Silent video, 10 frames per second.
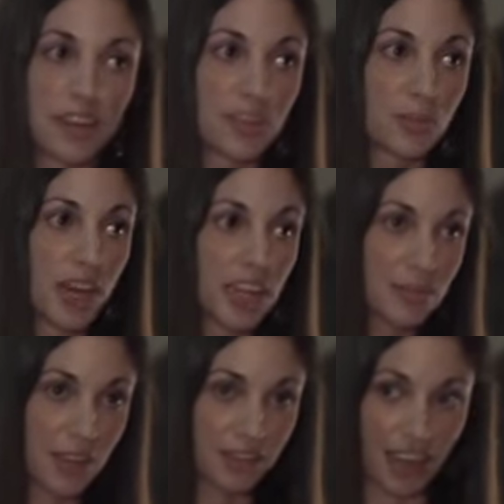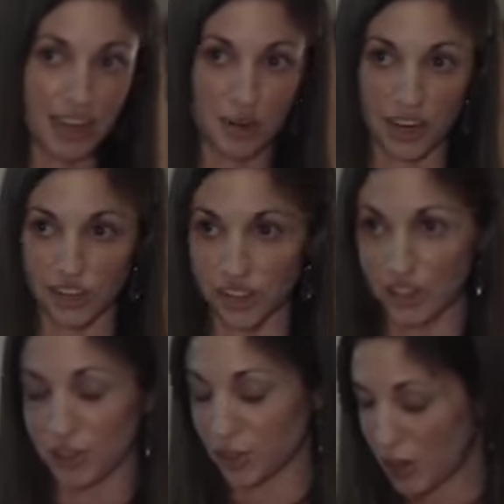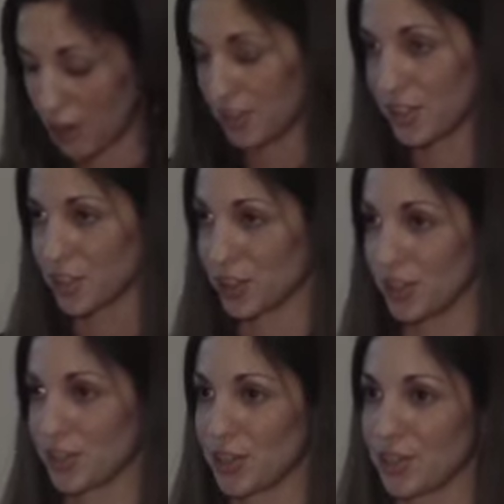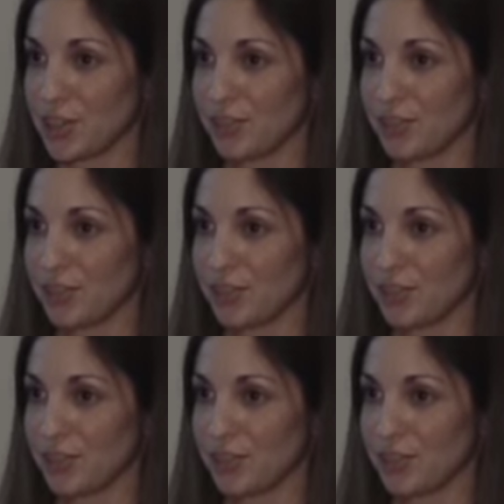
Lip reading: me at the break if you have any questions or comments or concerns,